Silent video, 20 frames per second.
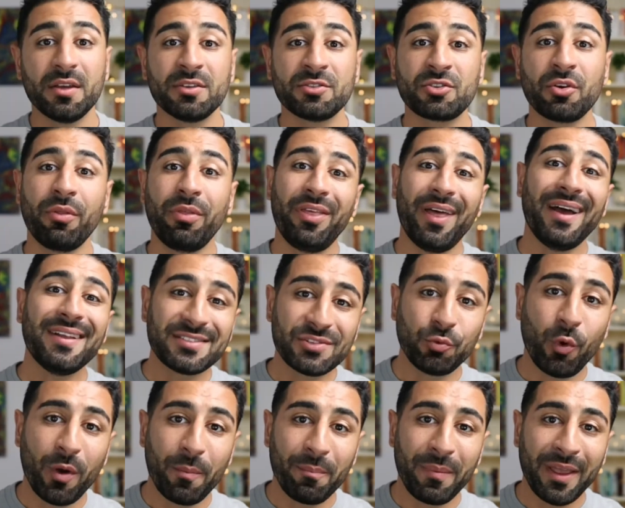So that's
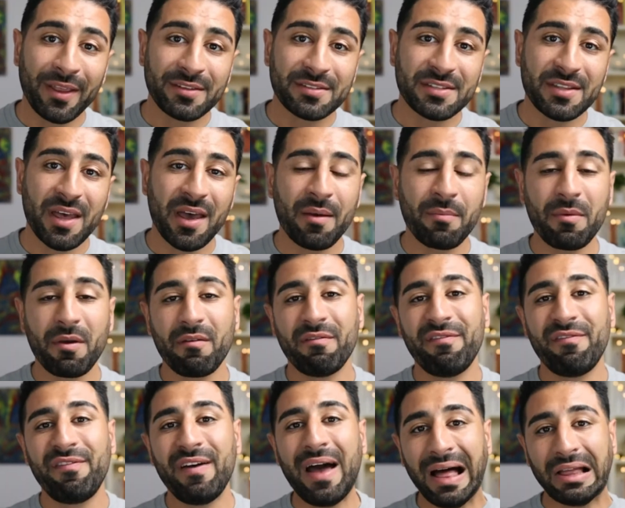what makes them
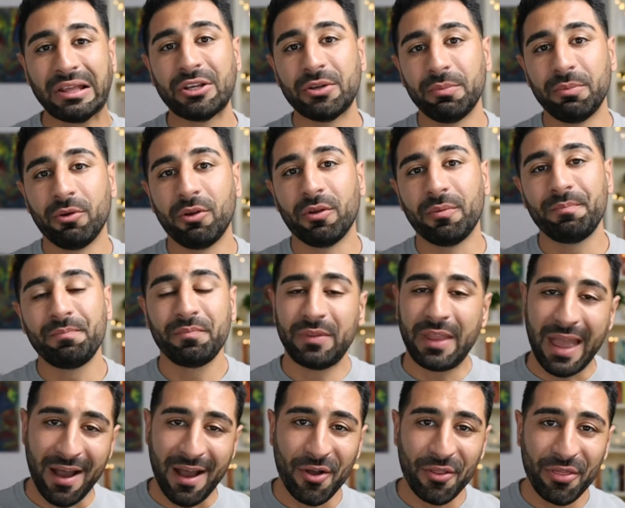valuable.
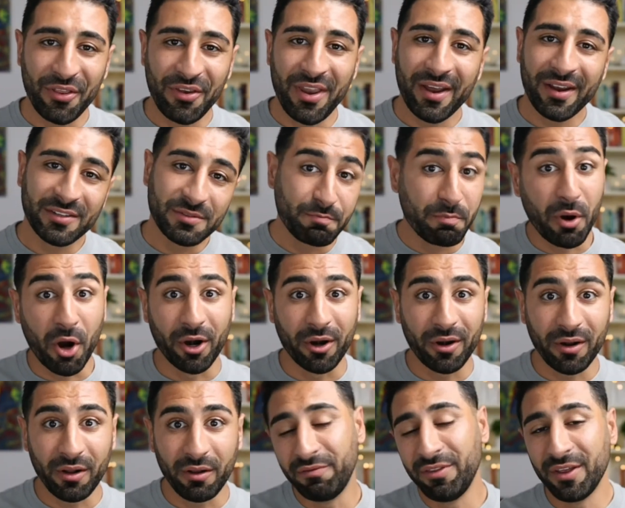Now, the next
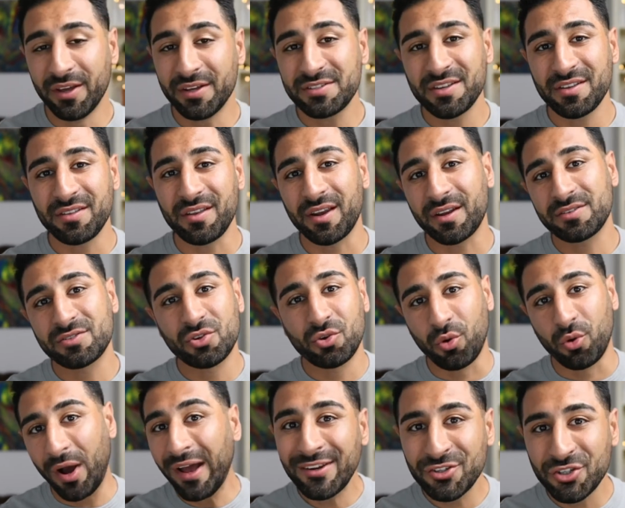part of this and the next
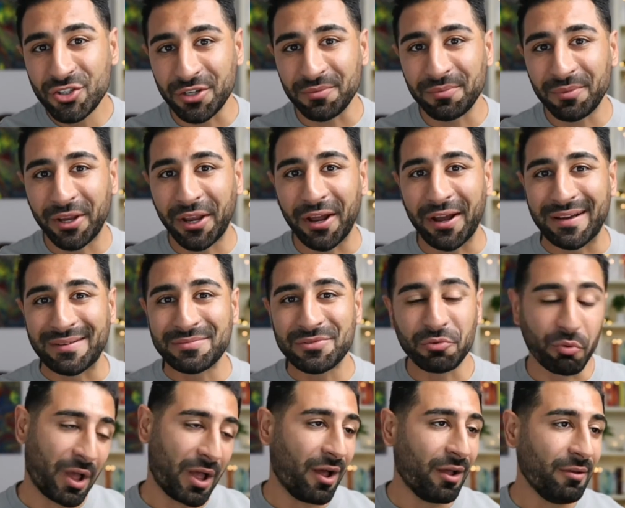question becomes,
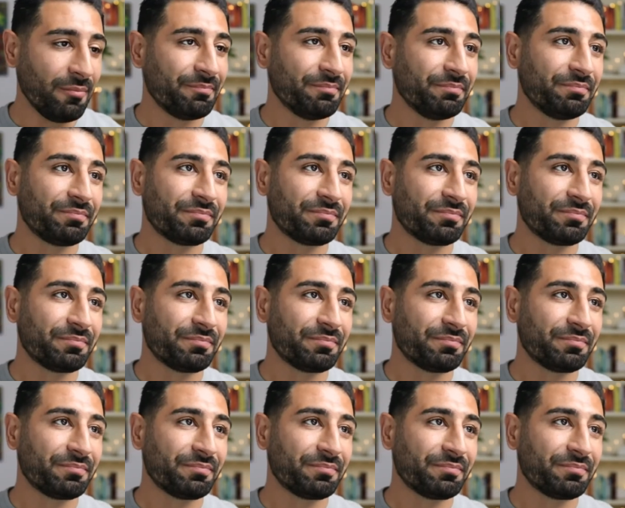well,